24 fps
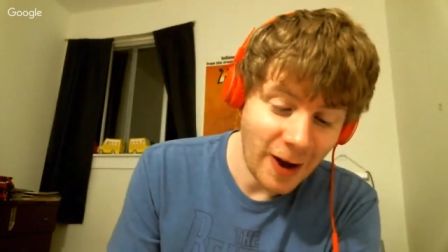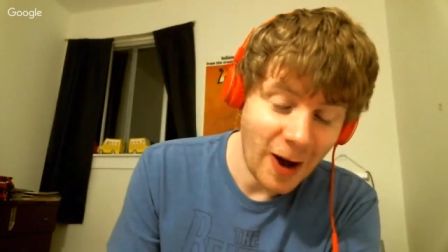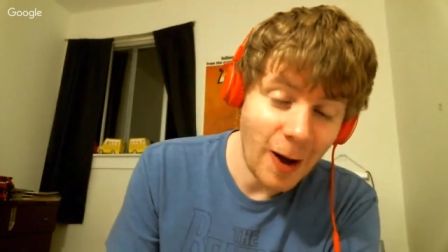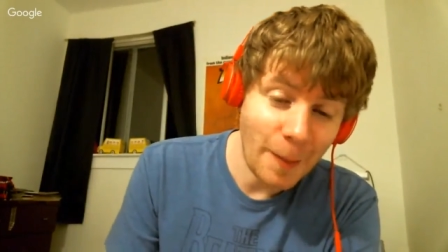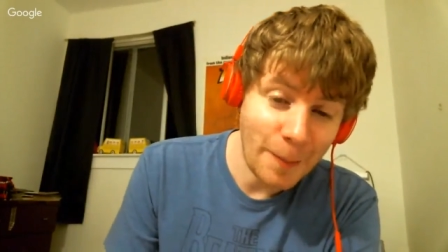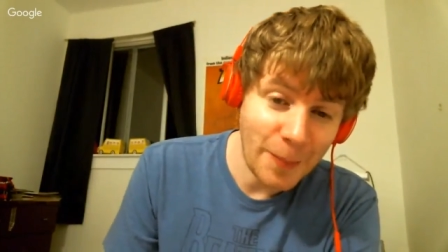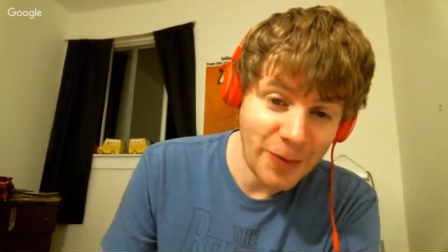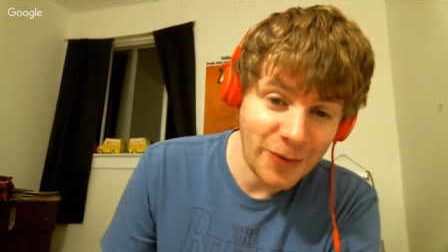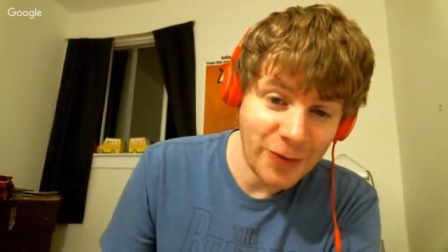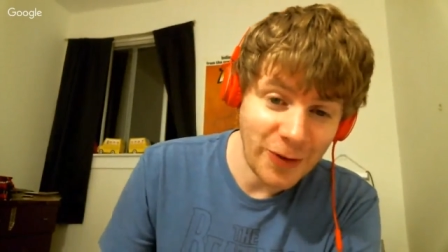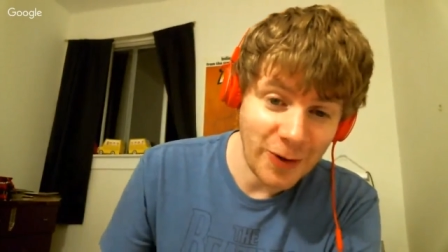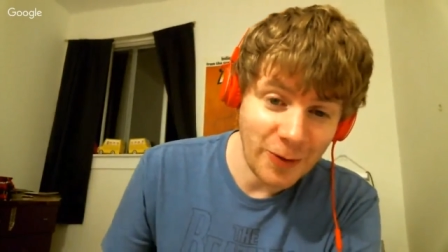
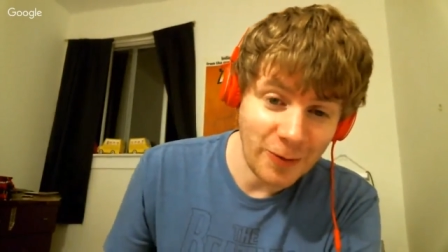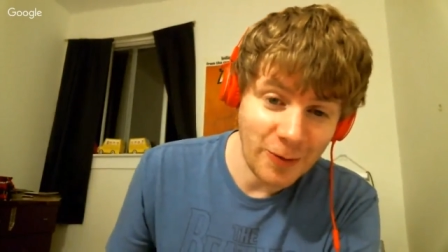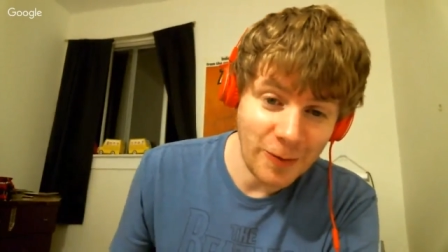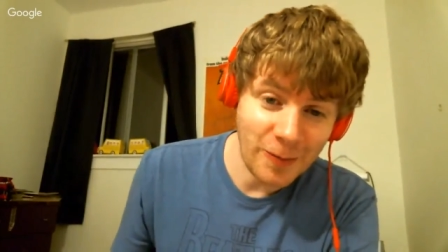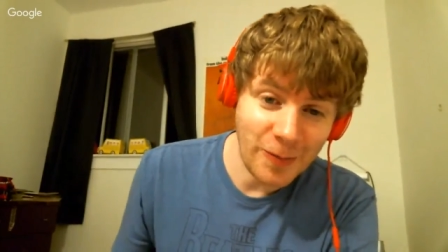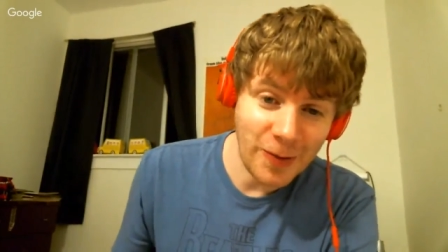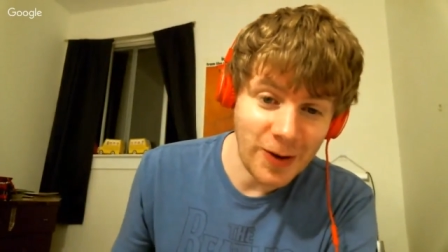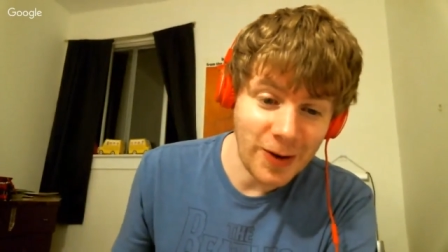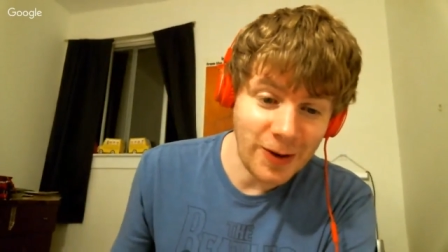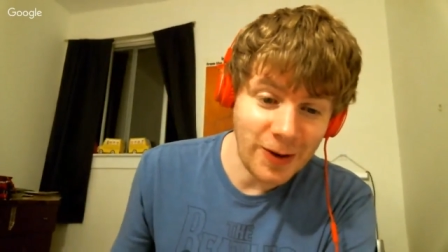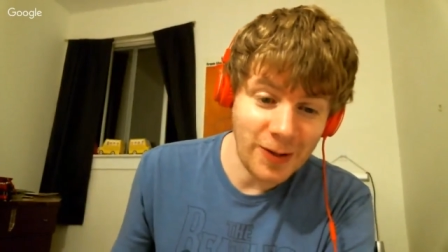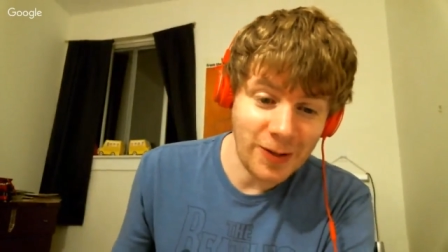opposite
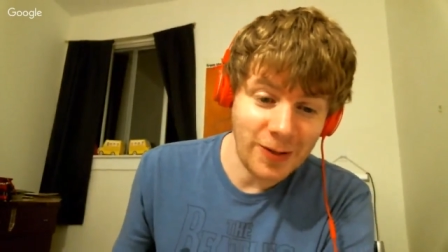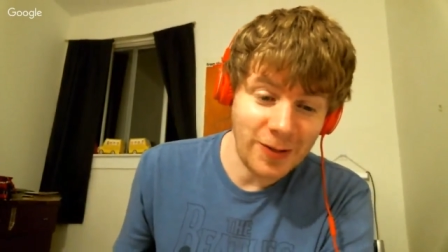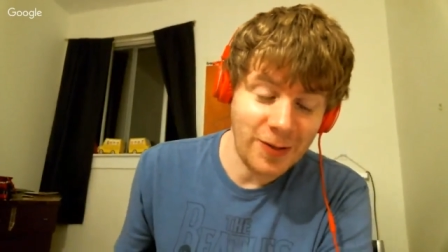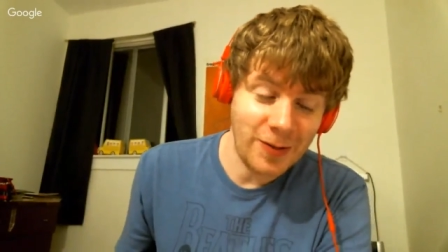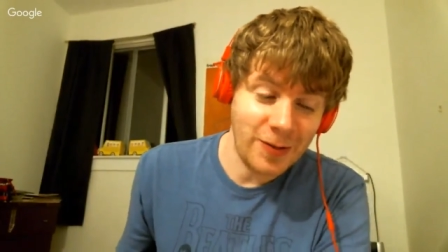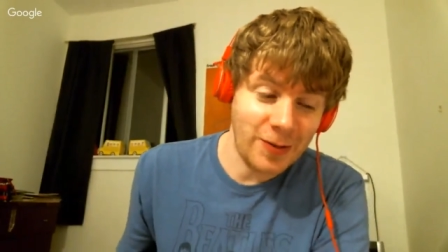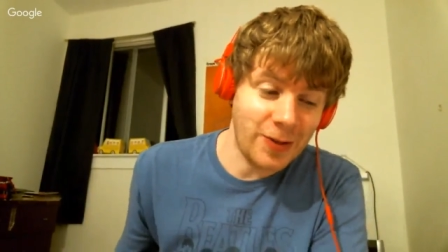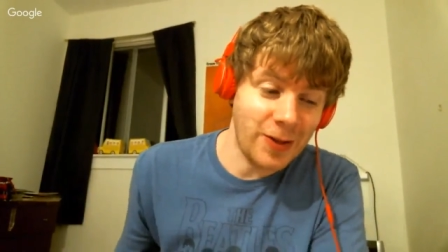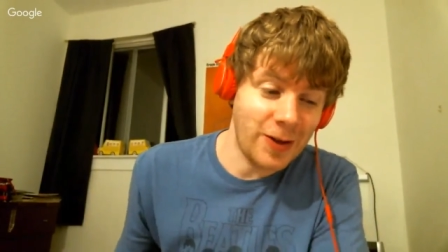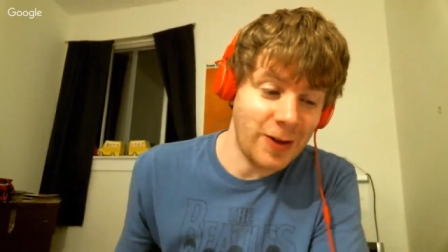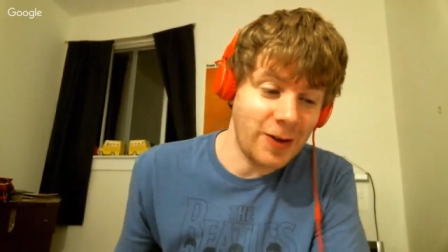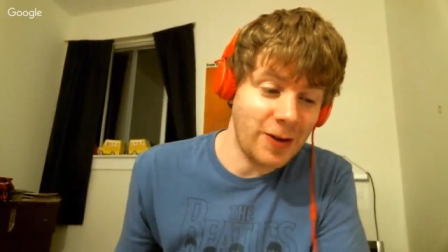would be
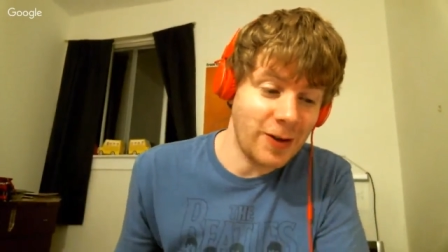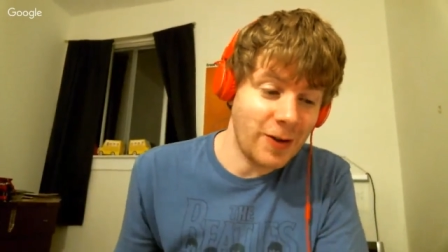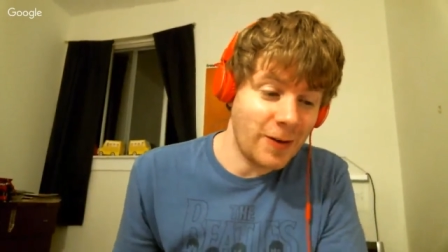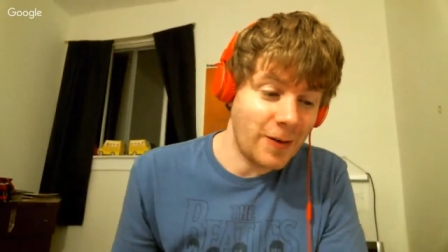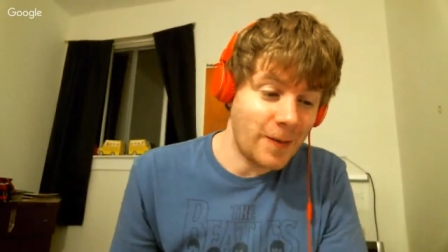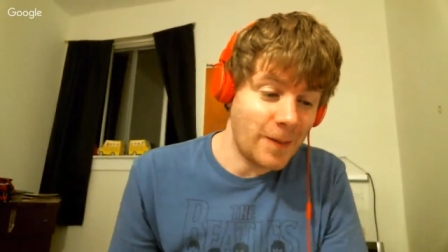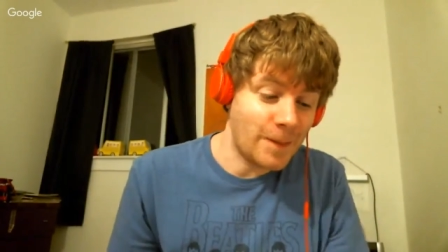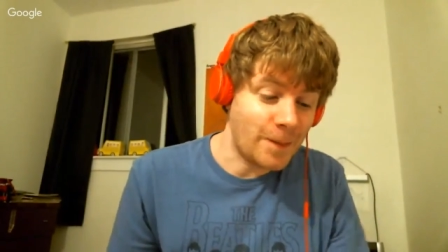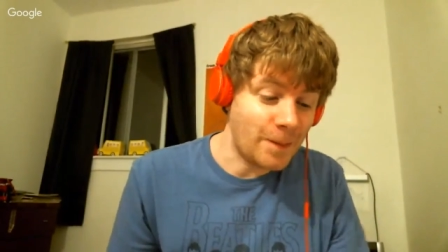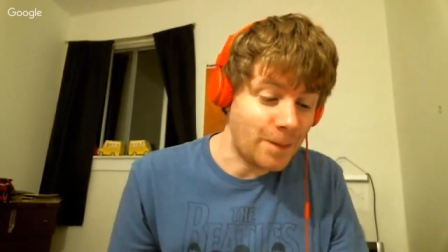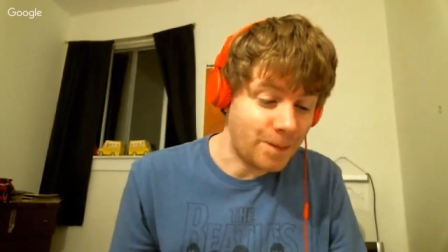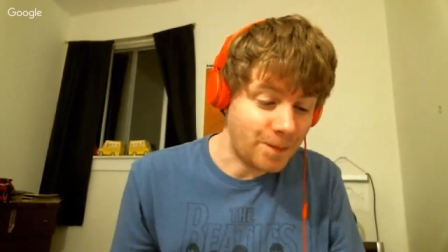
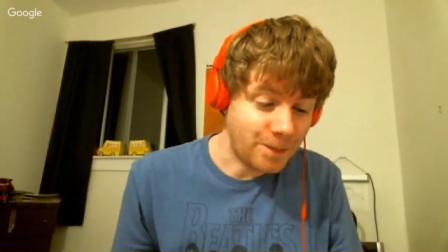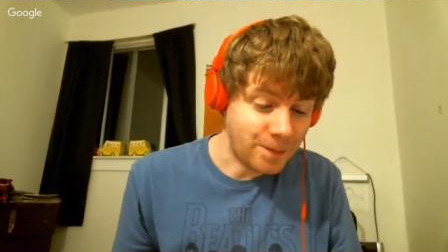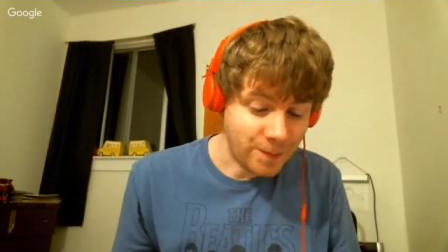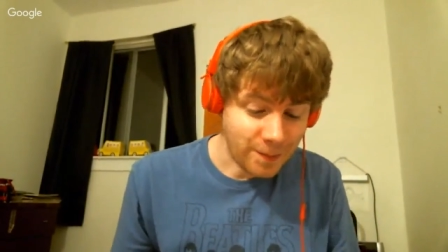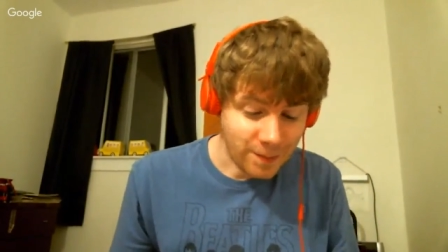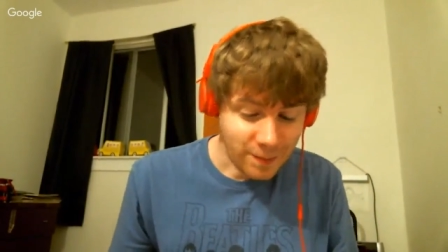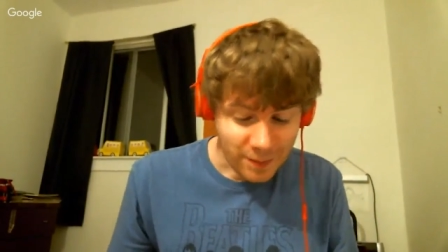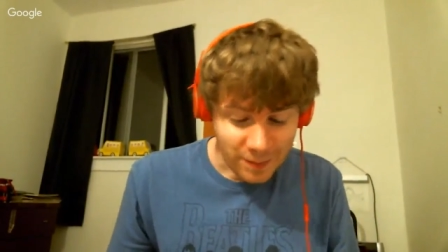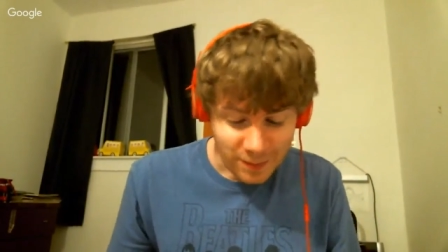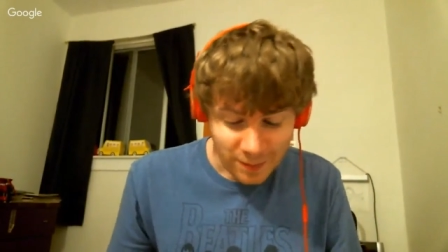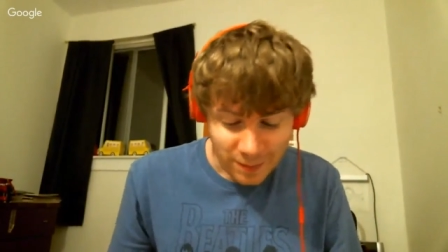the